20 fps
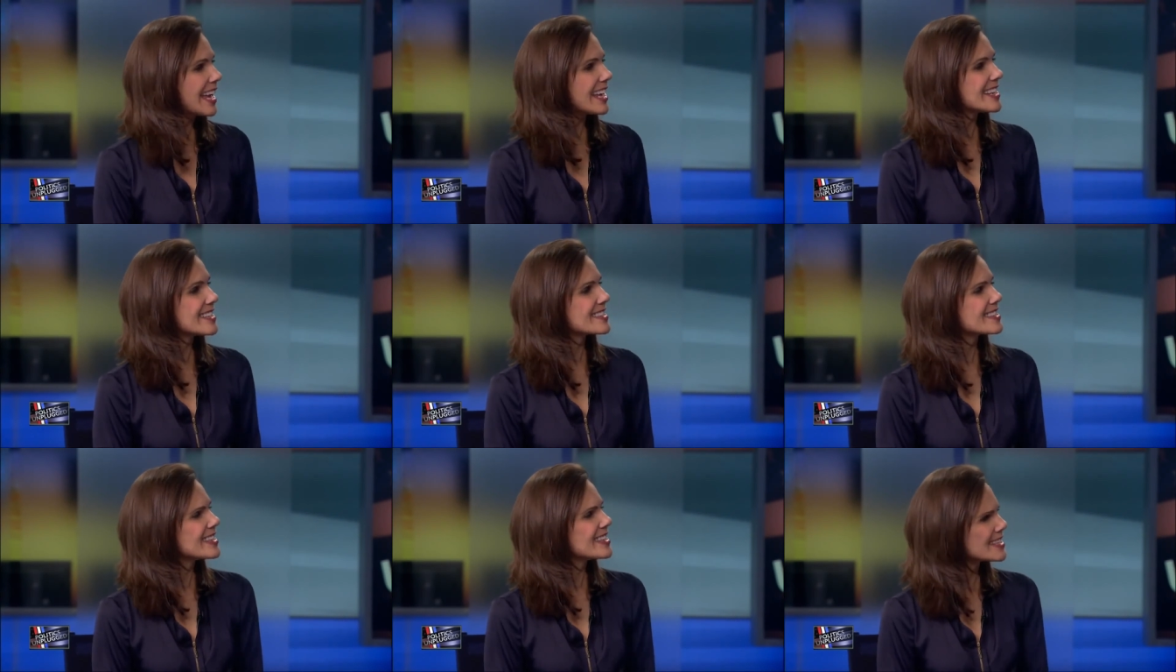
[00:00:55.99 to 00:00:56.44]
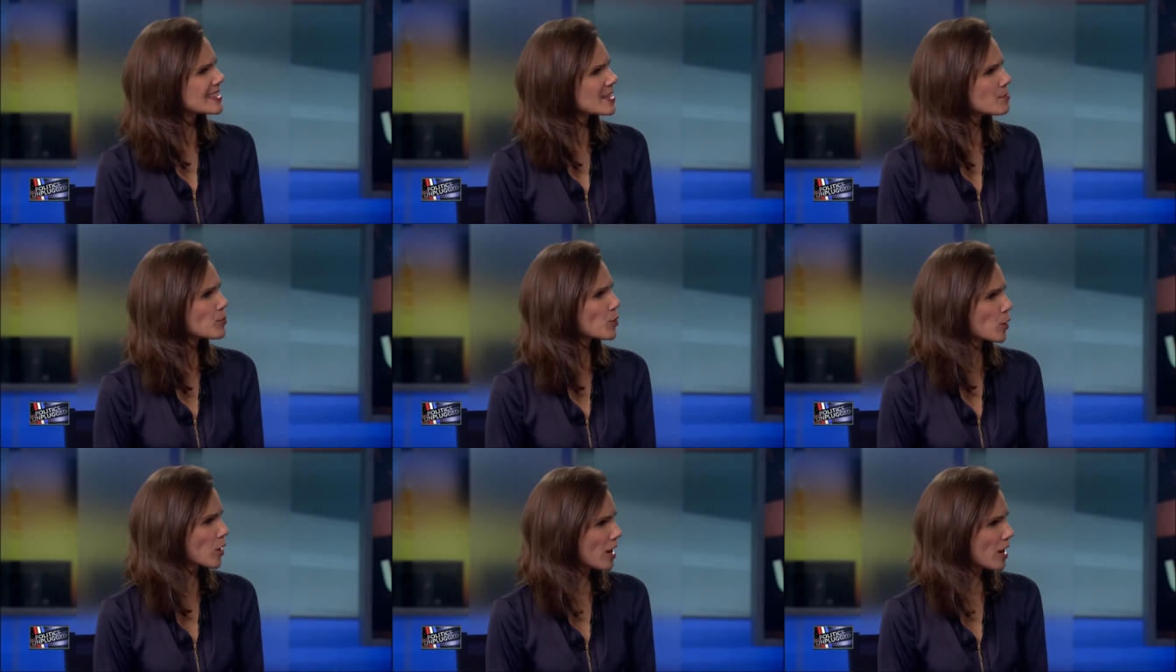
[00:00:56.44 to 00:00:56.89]
Is this
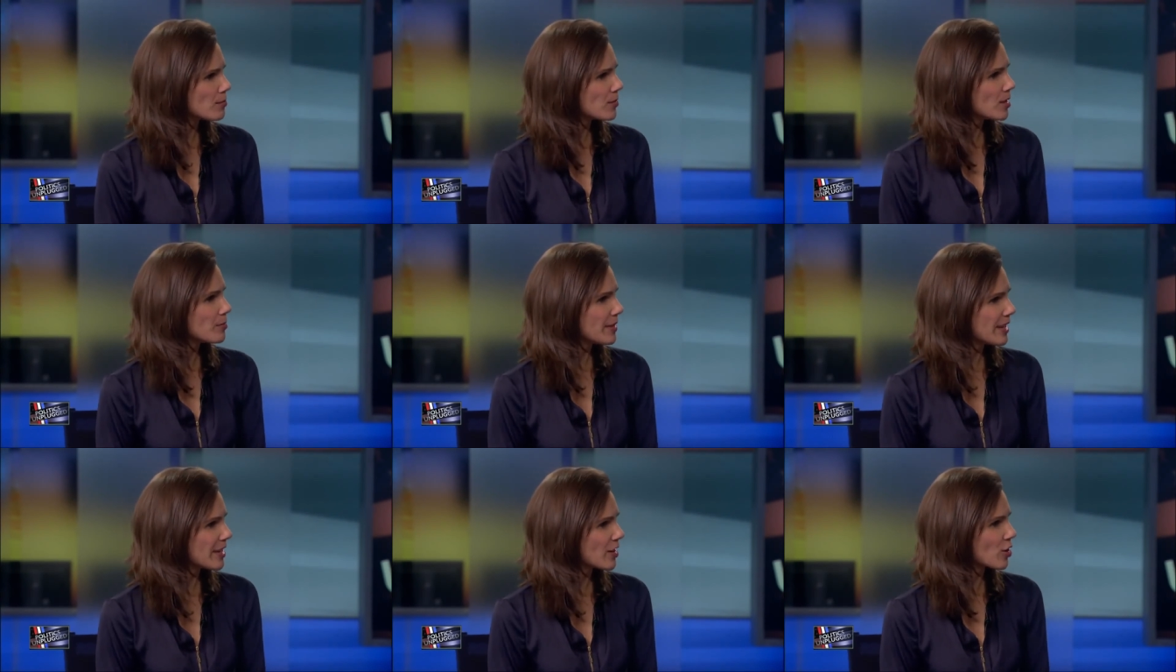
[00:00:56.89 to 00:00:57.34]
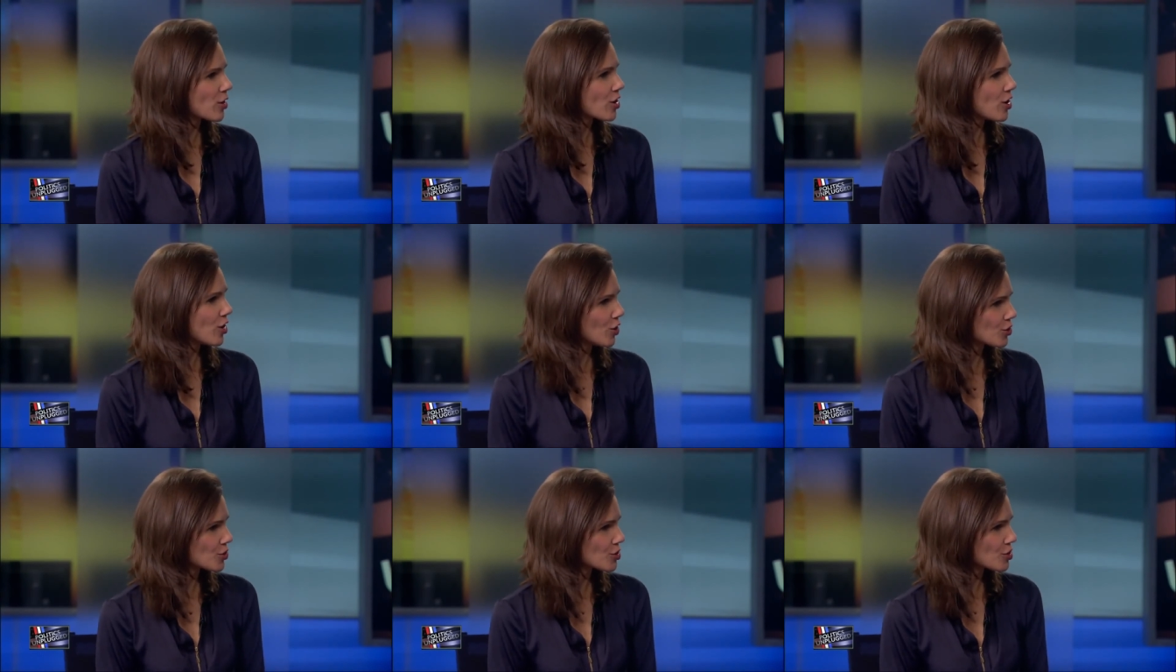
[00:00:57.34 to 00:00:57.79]
a problem in our
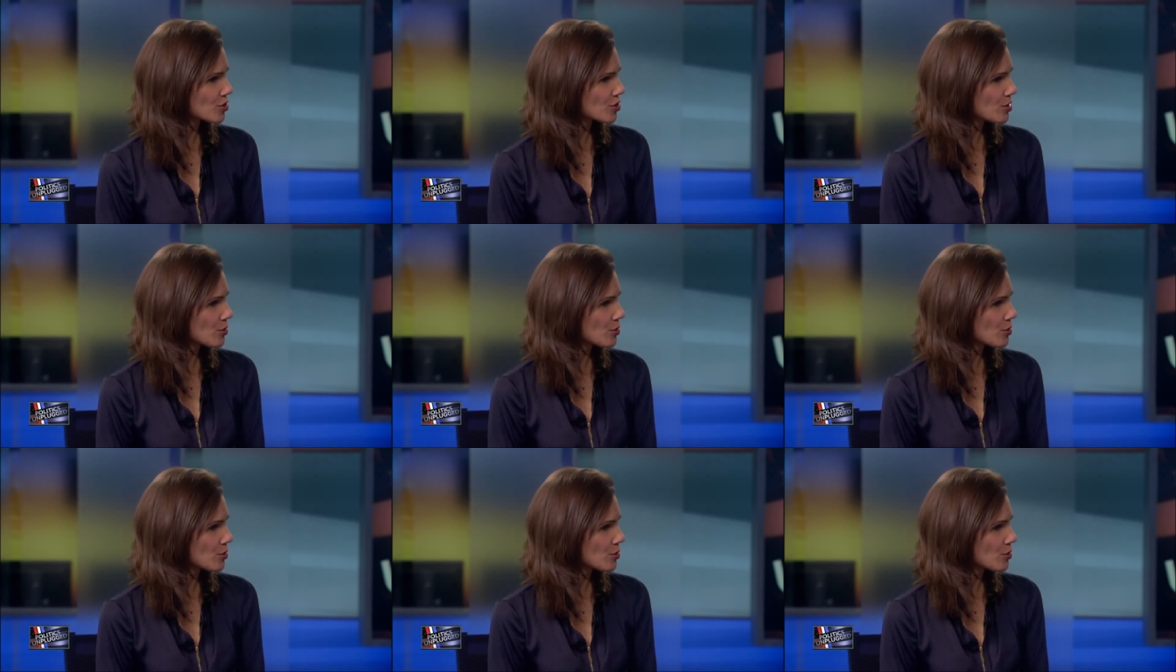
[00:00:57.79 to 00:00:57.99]
culture,